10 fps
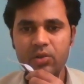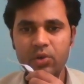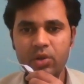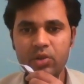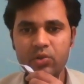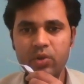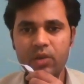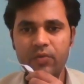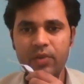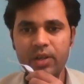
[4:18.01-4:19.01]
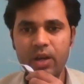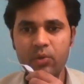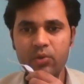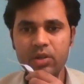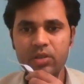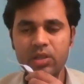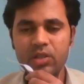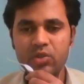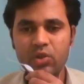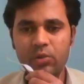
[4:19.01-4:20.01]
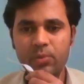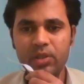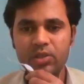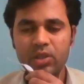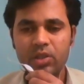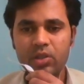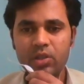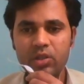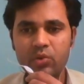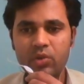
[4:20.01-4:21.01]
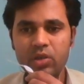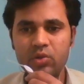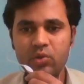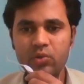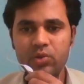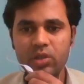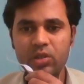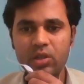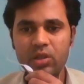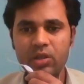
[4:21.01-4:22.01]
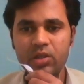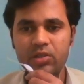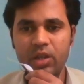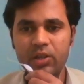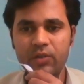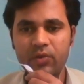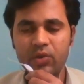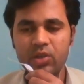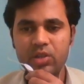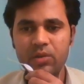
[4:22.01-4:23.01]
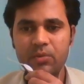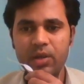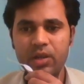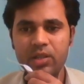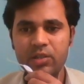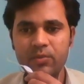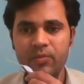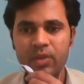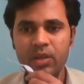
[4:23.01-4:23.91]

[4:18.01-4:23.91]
Okay, you can filter out the insolubles. You can use the centrifugation mechanism.